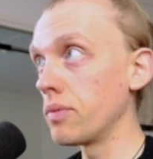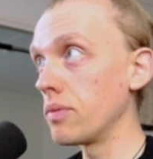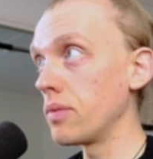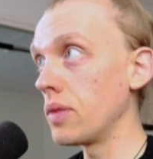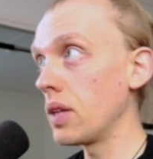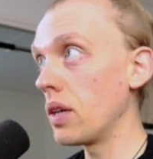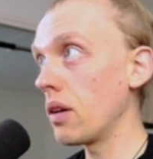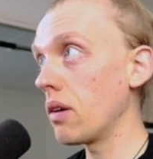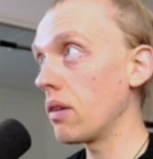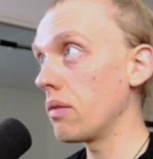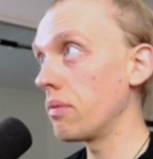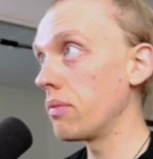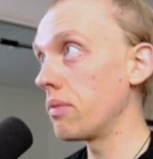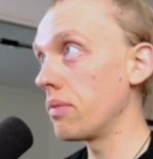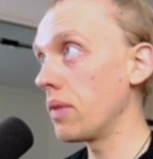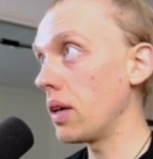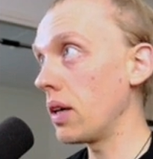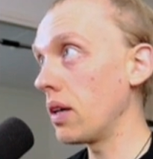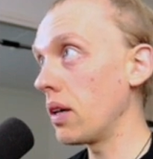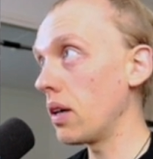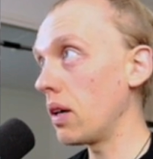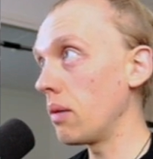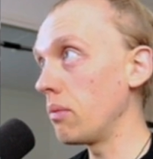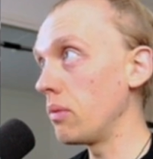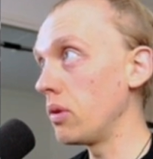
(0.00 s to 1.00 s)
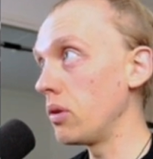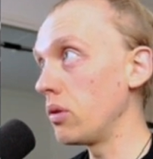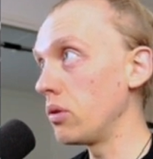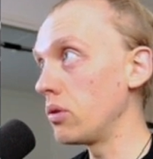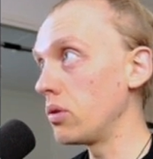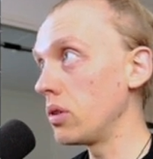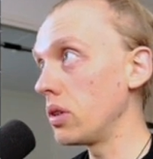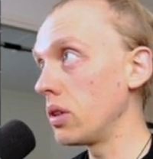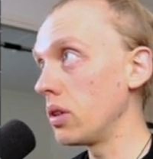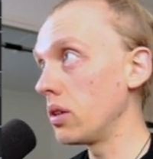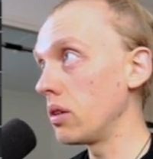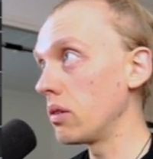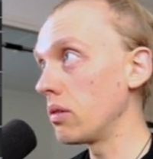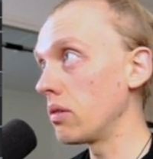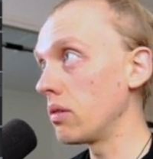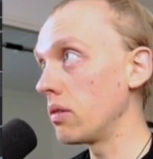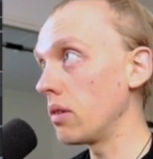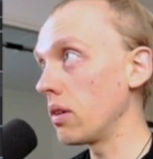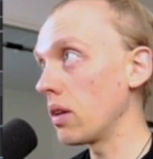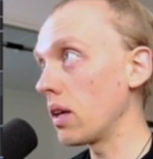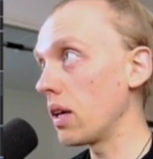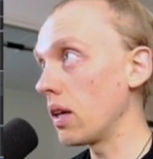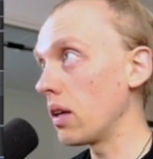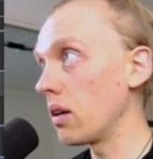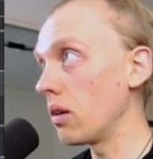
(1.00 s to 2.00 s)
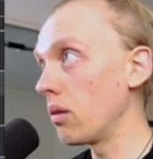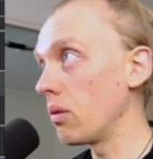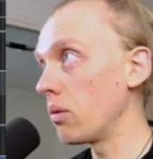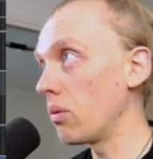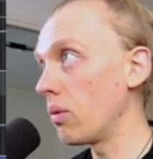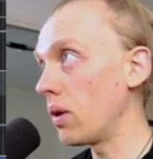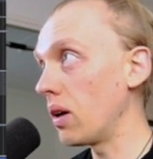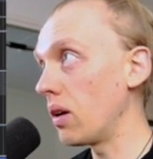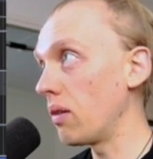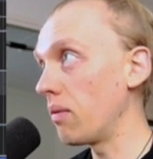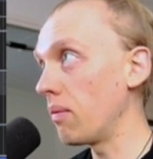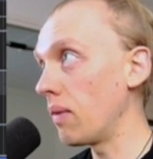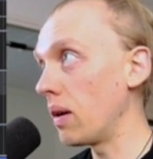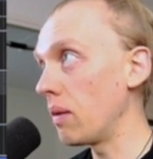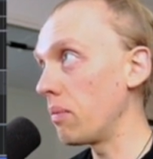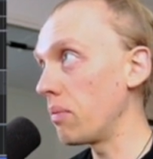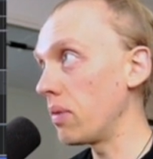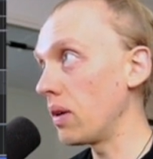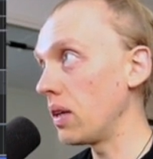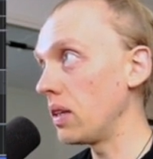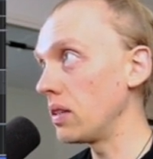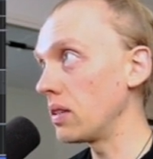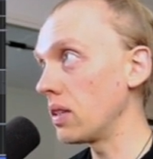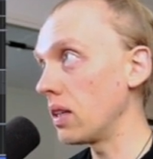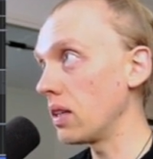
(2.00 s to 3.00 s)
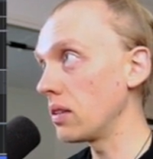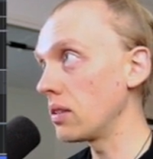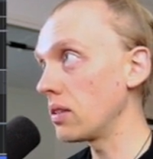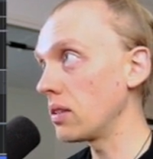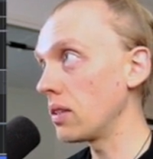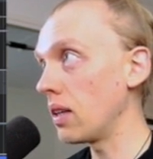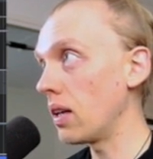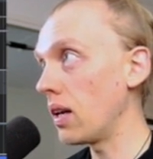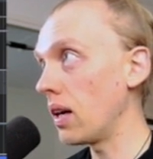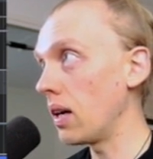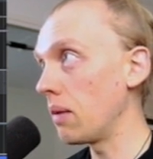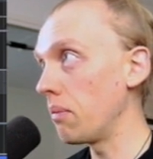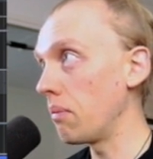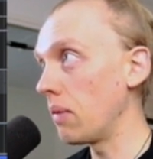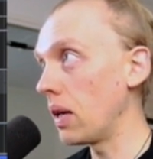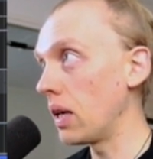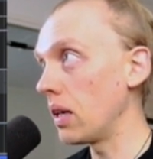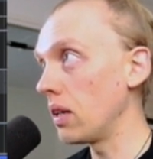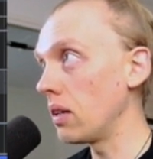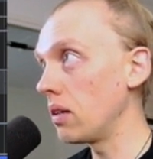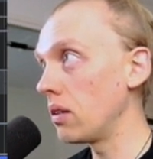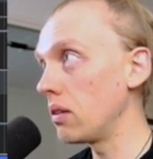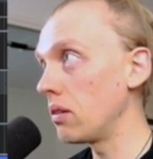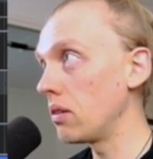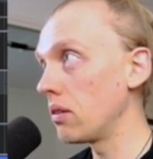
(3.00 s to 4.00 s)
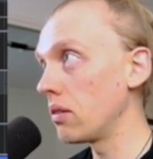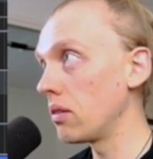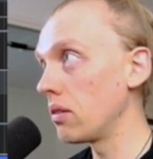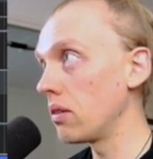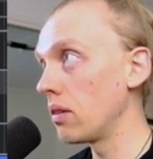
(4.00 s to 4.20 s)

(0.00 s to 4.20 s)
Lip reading: here I'm using again one of my presets that I made.